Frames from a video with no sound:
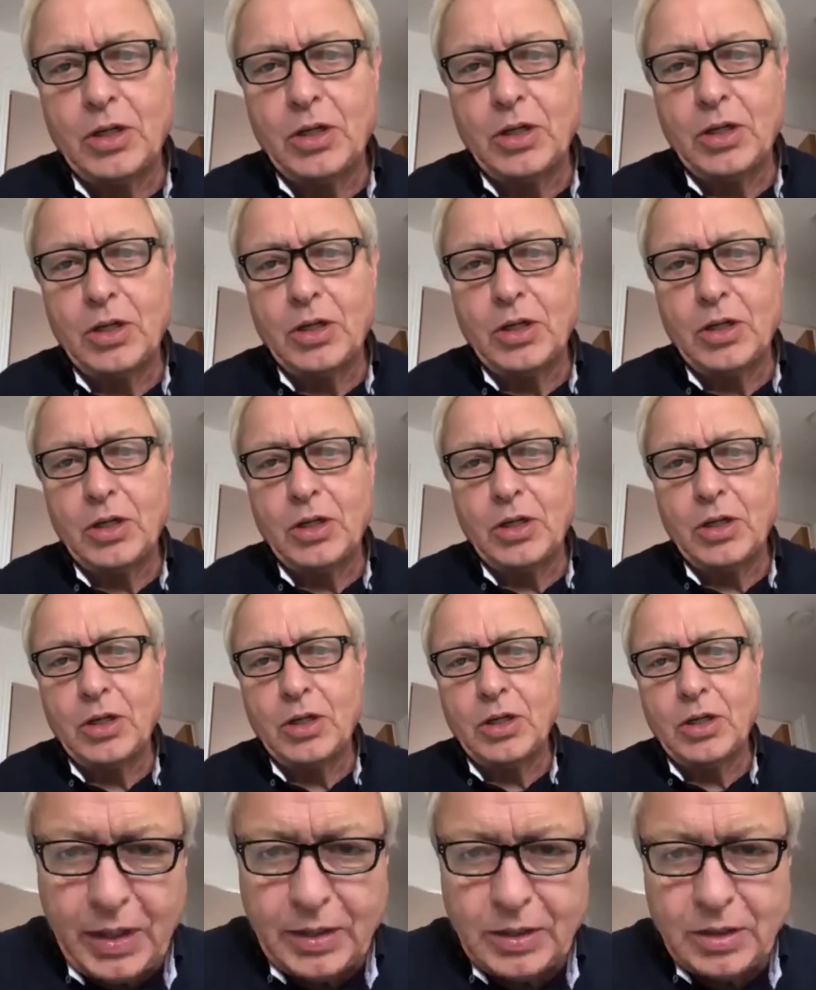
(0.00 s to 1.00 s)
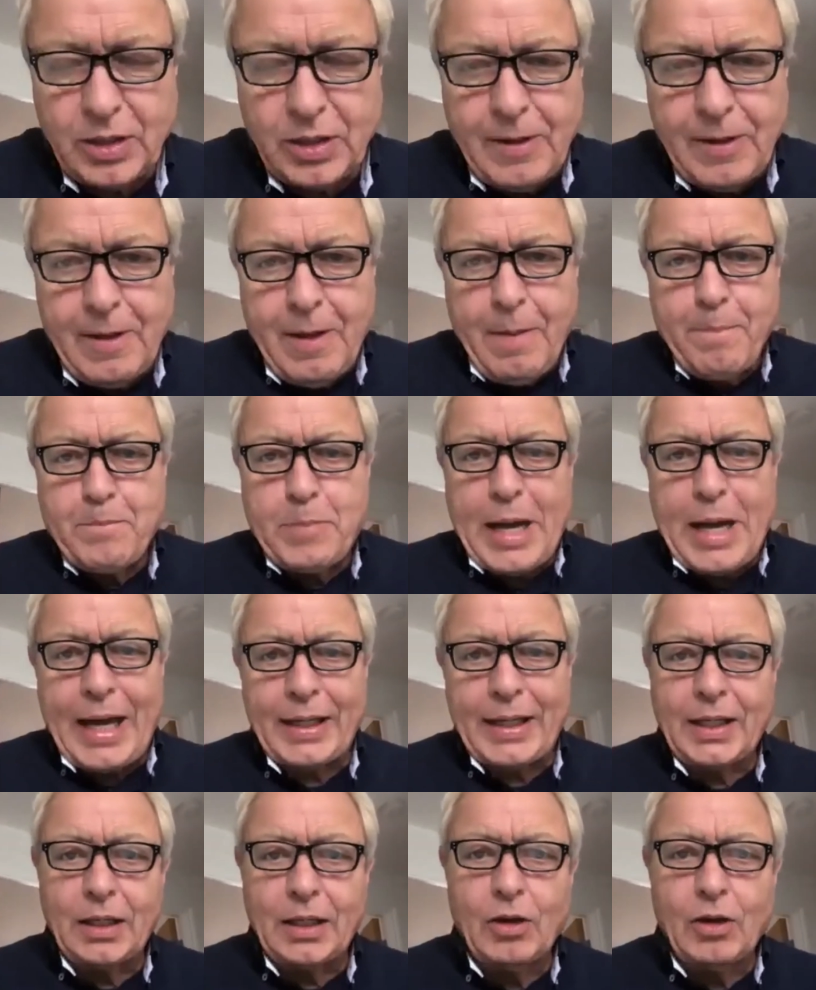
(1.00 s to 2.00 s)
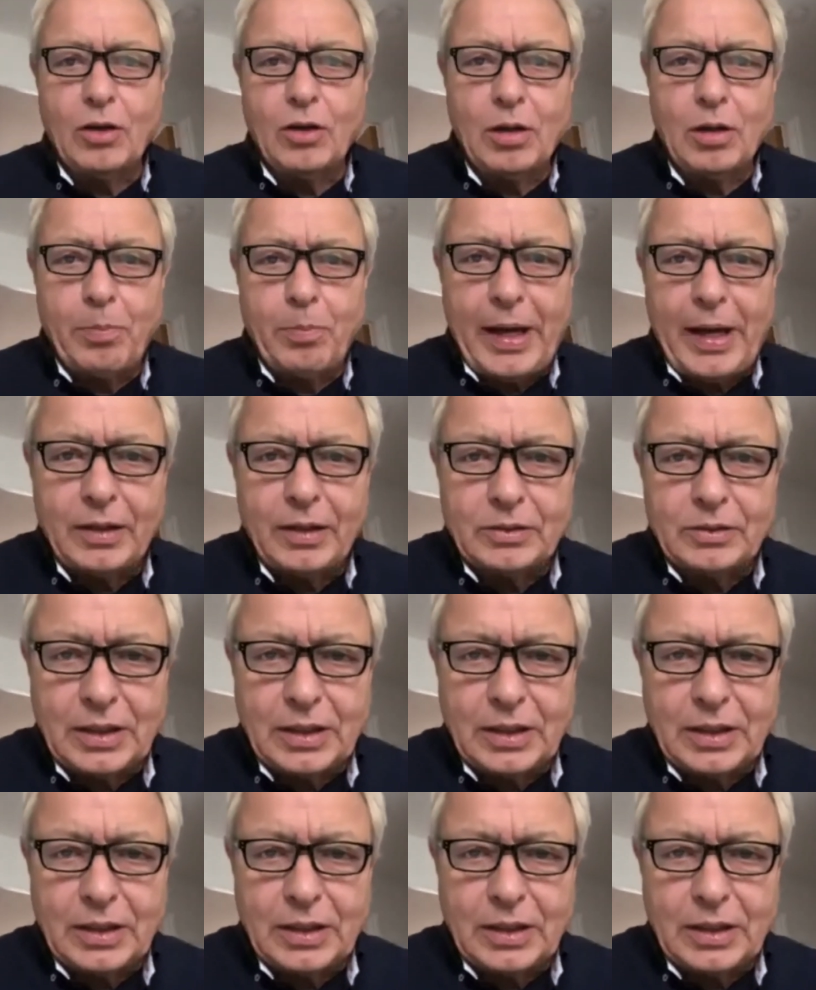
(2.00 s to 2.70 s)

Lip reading: Now, we've been banging on about this